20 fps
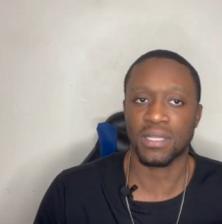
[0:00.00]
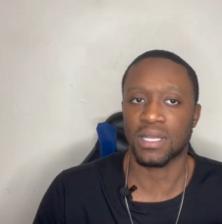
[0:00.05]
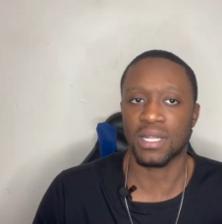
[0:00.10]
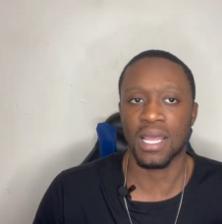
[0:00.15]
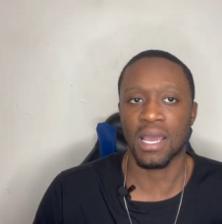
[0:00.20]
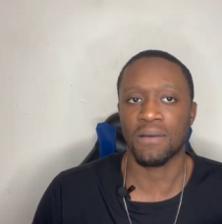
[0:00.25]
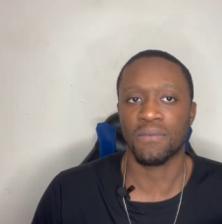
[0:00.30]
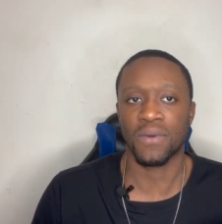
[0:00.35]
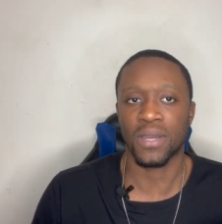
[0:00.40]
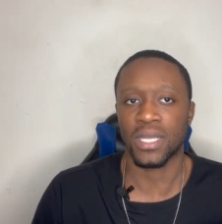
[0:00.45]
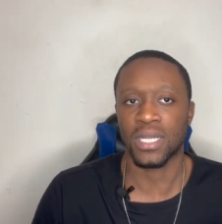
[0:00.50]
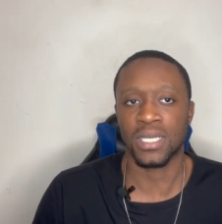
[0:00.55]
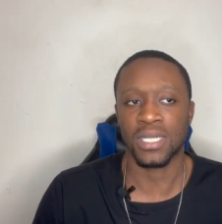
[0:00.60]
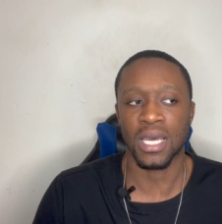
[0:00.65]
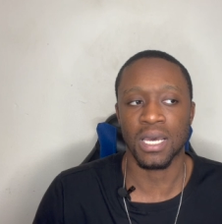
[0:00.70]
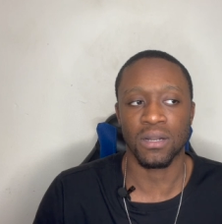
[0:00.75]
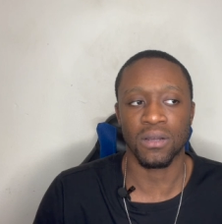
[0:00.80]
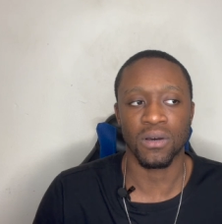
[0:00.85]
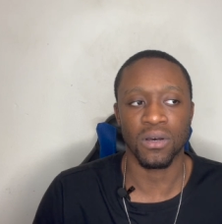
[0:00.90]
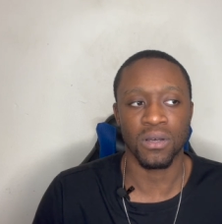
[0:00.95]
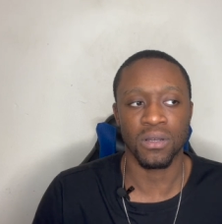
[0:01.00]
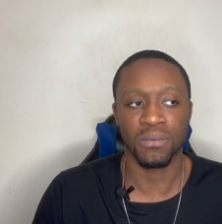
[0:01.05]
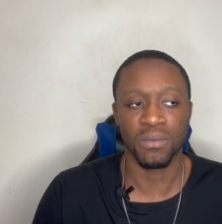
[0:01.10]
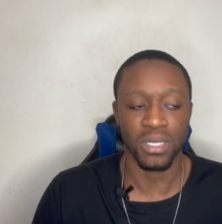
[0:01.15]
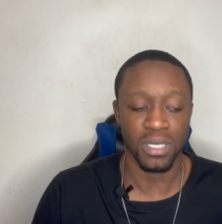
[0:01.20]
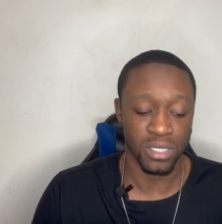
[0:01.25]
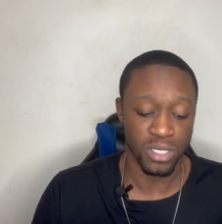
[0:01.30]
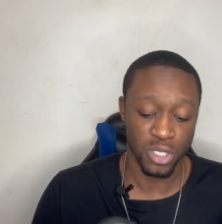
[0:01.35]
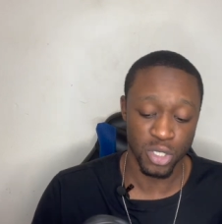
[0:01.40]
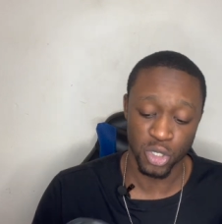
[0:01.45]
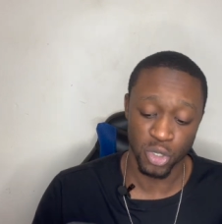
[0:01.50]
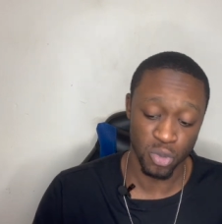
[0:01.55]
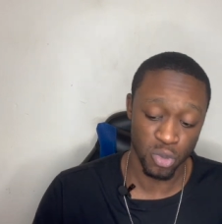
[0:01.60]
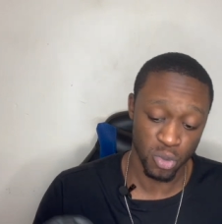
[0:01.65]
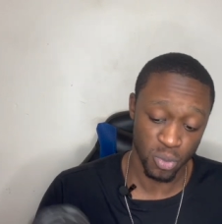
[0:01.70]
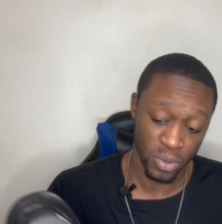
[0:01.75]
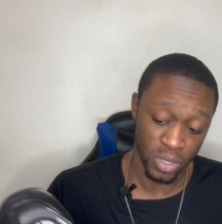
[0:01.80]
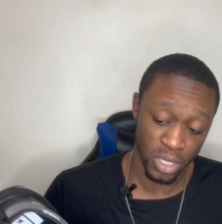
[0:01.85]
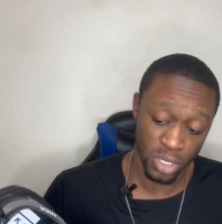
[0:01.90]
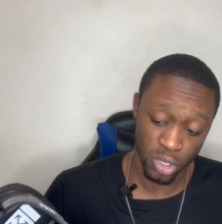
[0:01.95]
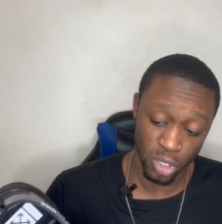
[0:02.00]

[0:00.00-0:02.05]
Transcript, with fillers: and not rate it at all because this shoe is really